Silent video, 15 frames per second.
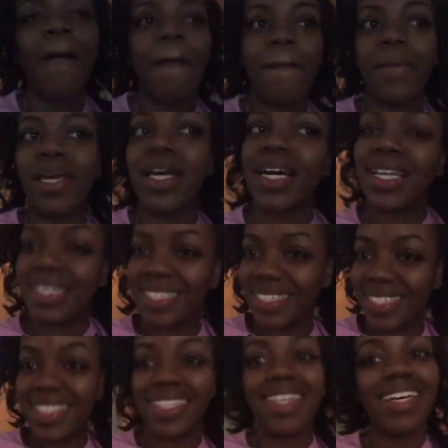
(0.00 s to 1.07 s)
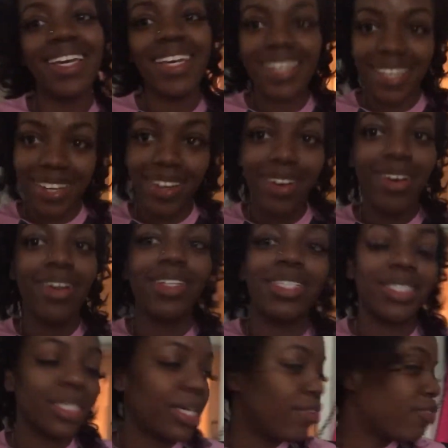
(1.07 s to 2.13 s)
because your girl
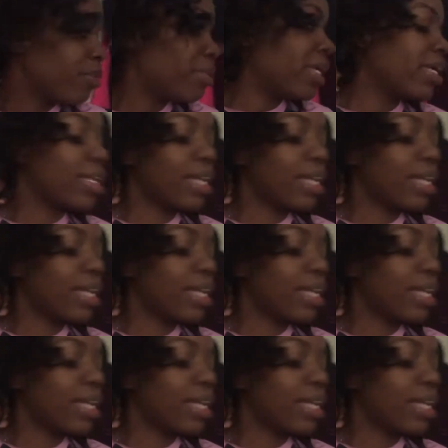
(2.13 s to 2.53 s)
is good for being